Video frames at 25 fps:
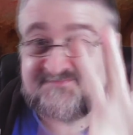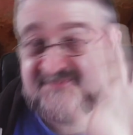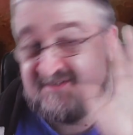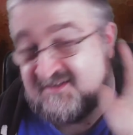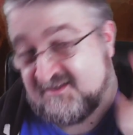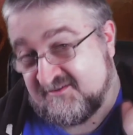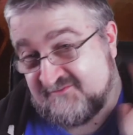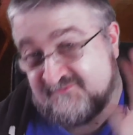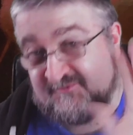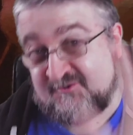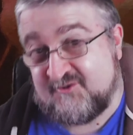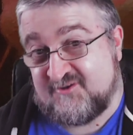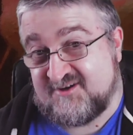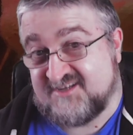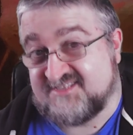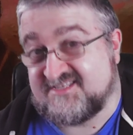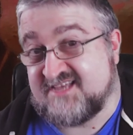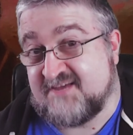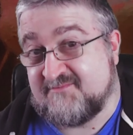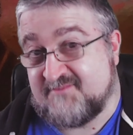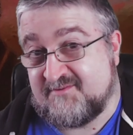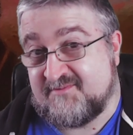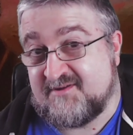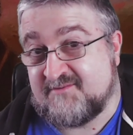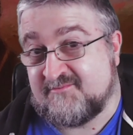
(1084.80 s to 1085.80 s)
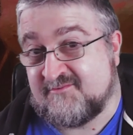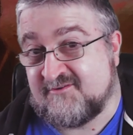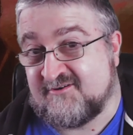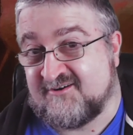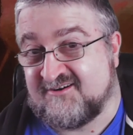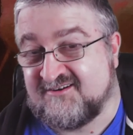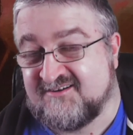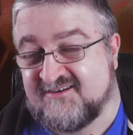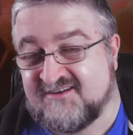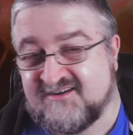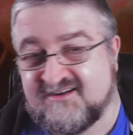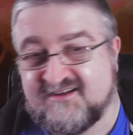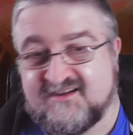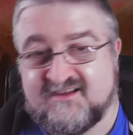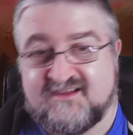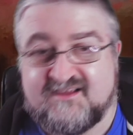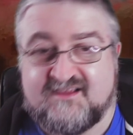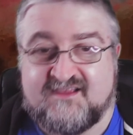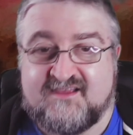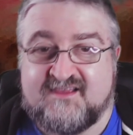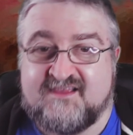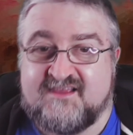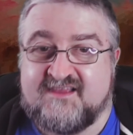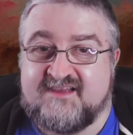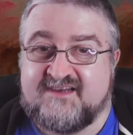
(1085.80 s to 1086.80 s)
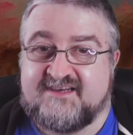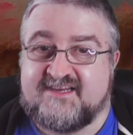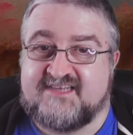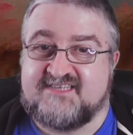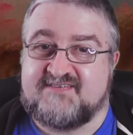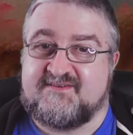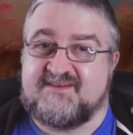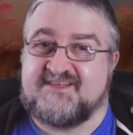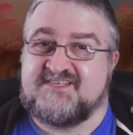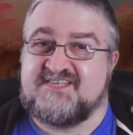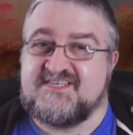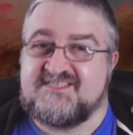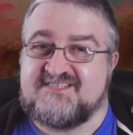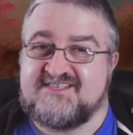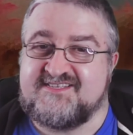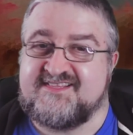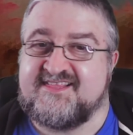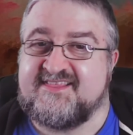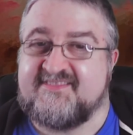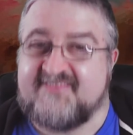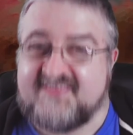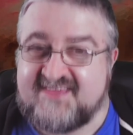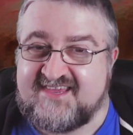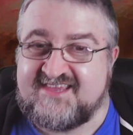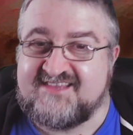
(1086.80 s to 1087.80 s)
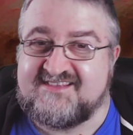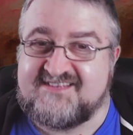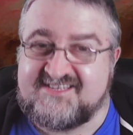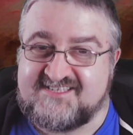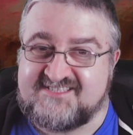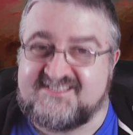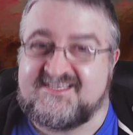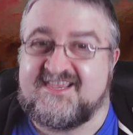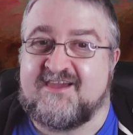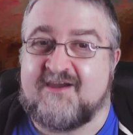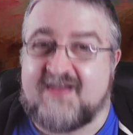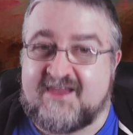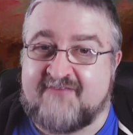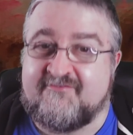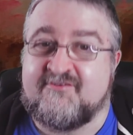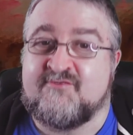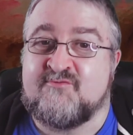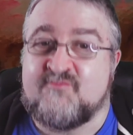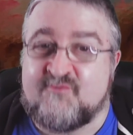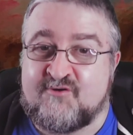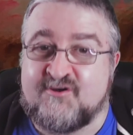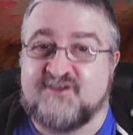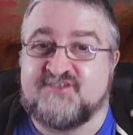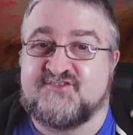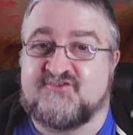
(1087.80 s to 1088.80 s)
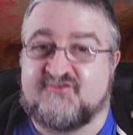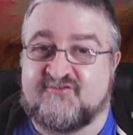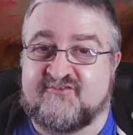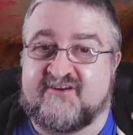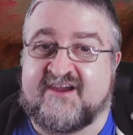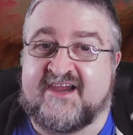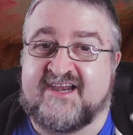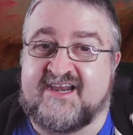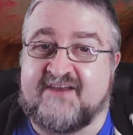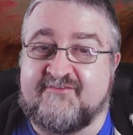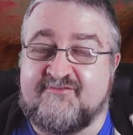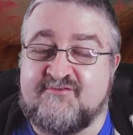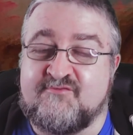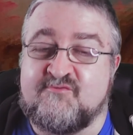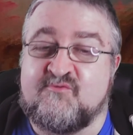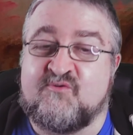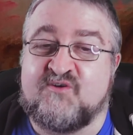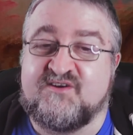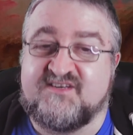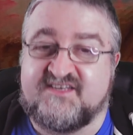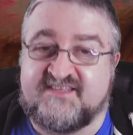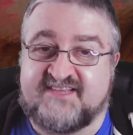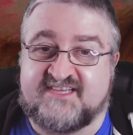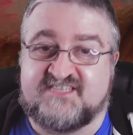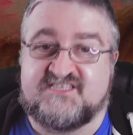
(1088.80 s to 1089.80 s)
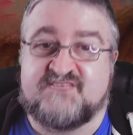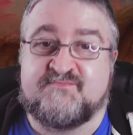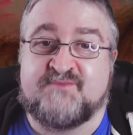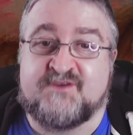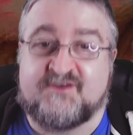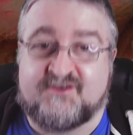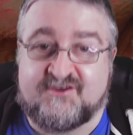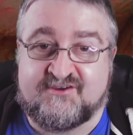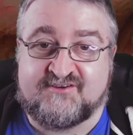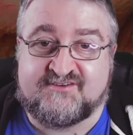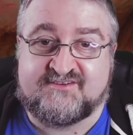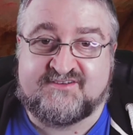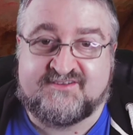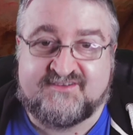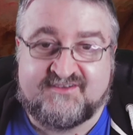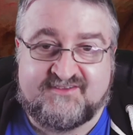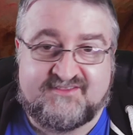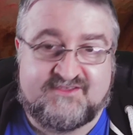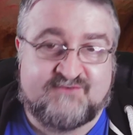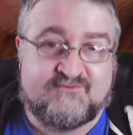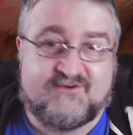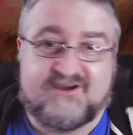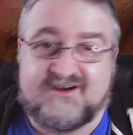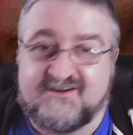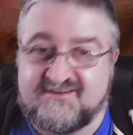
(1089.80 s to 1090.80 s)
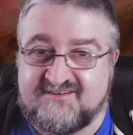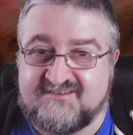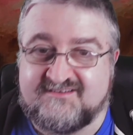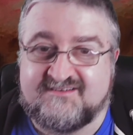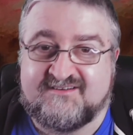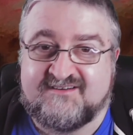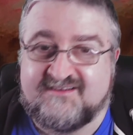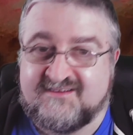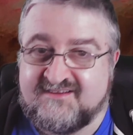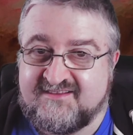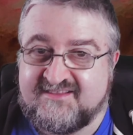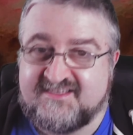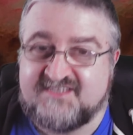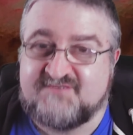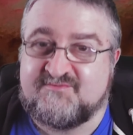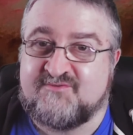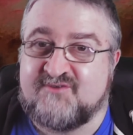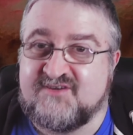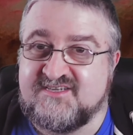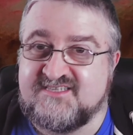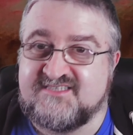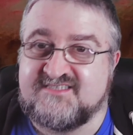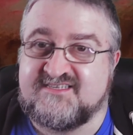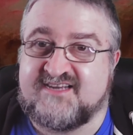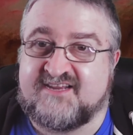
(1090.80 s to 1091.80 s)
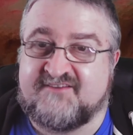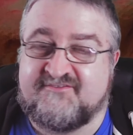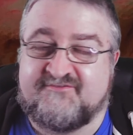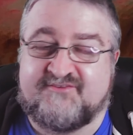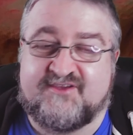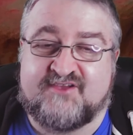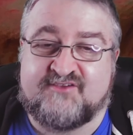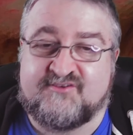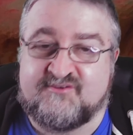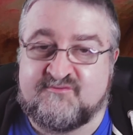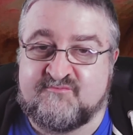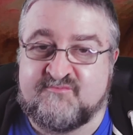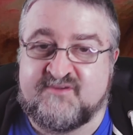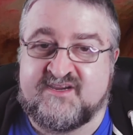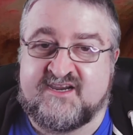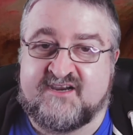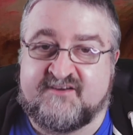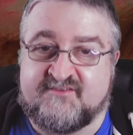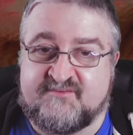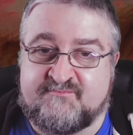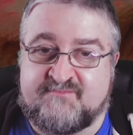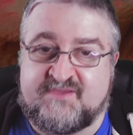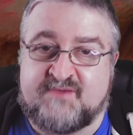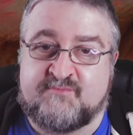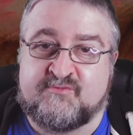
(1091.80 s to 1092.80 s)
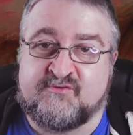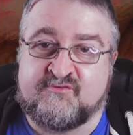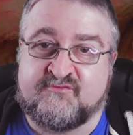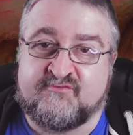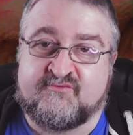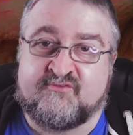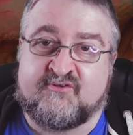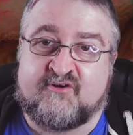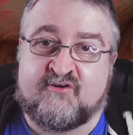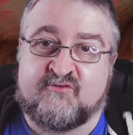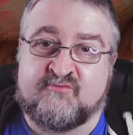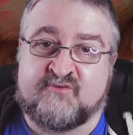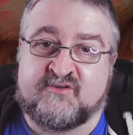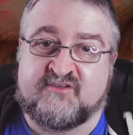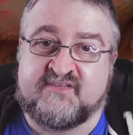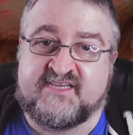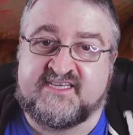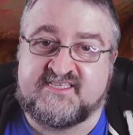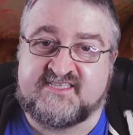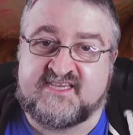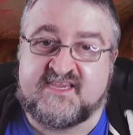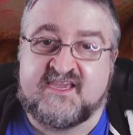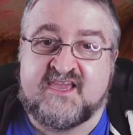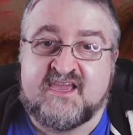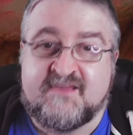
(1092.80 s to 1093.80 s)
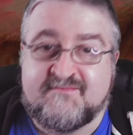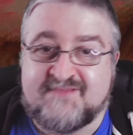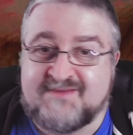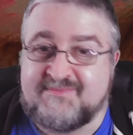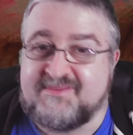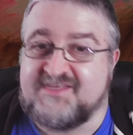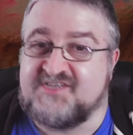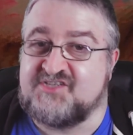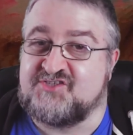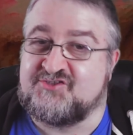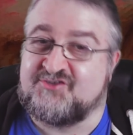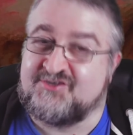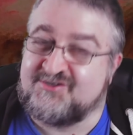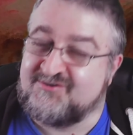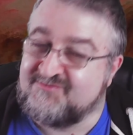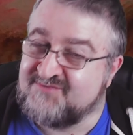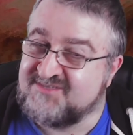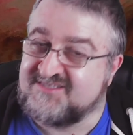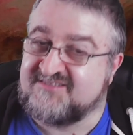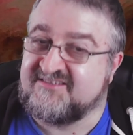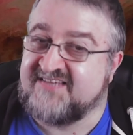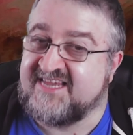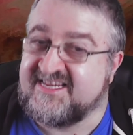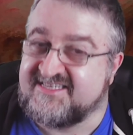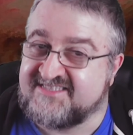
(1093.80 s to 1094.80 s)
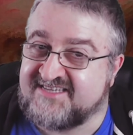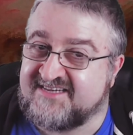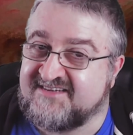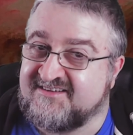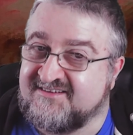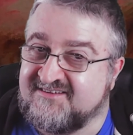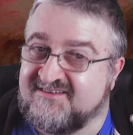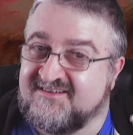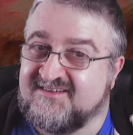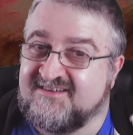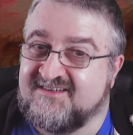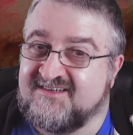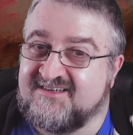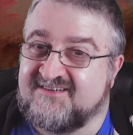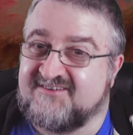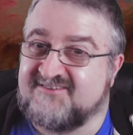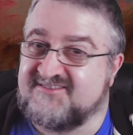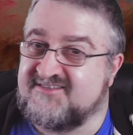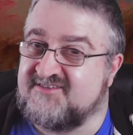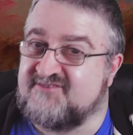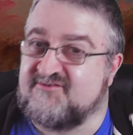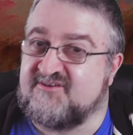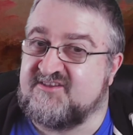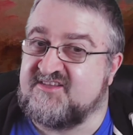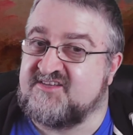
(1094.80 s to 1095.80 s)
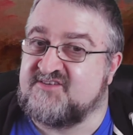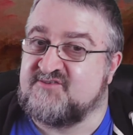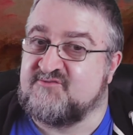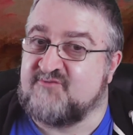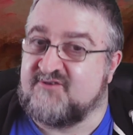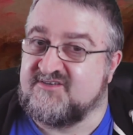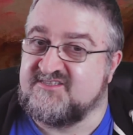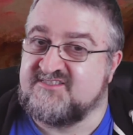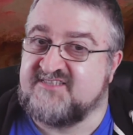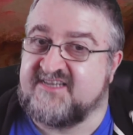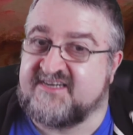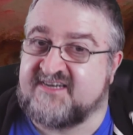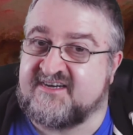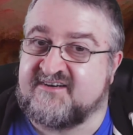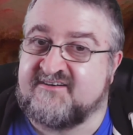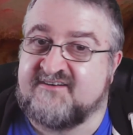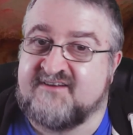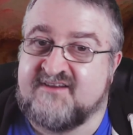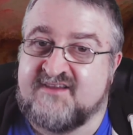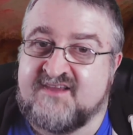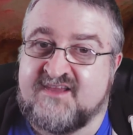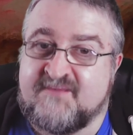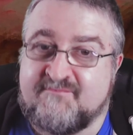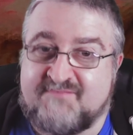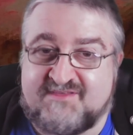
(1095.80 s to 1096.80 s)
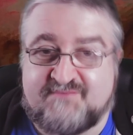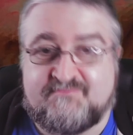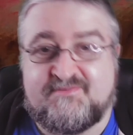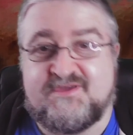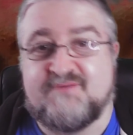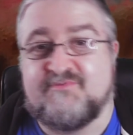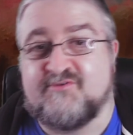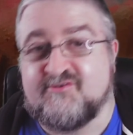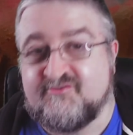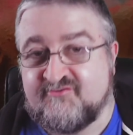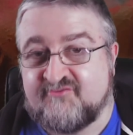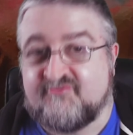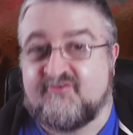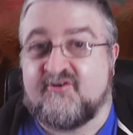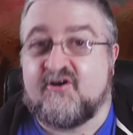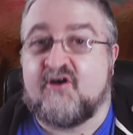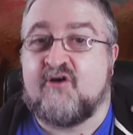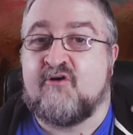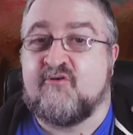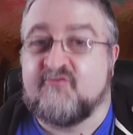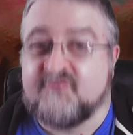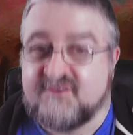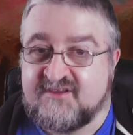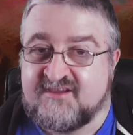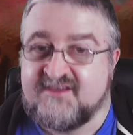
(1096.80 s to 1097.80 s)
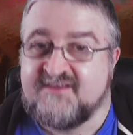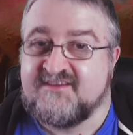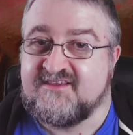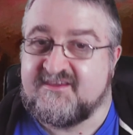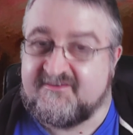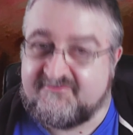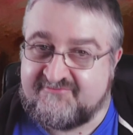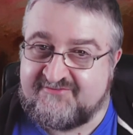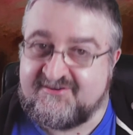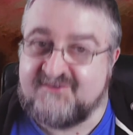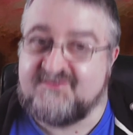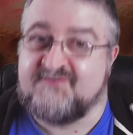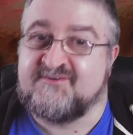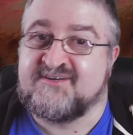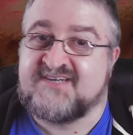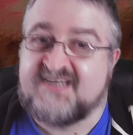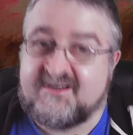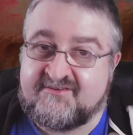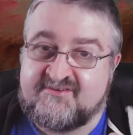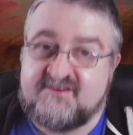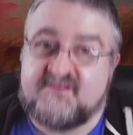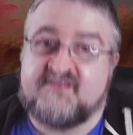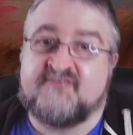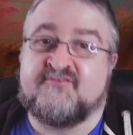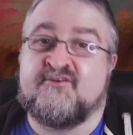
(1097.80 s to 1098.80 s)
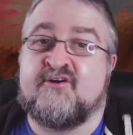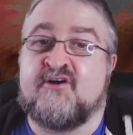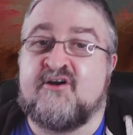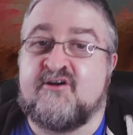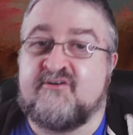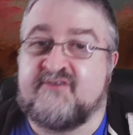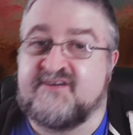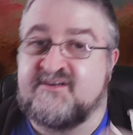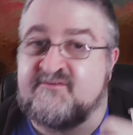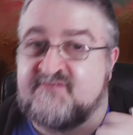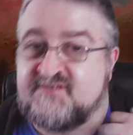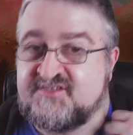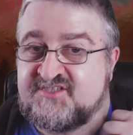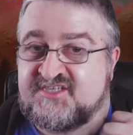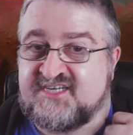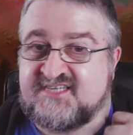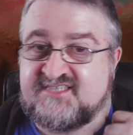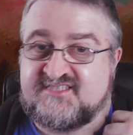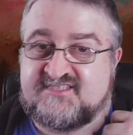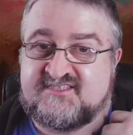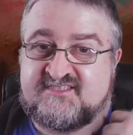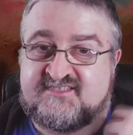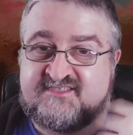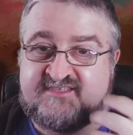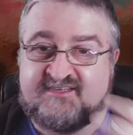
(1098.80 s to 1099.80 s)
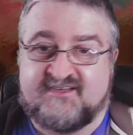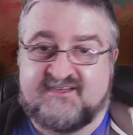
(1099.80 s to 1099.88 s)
focus him a bit more, because it's just, you just tell everyone was trying, everyone wanted this to be good, they weren't. This wasn't a film where the people involved were lazy. Maybe the studio was lazy because they thought they'd Schwarzenegger. But the people involved, you felt they were giving it their all and they were just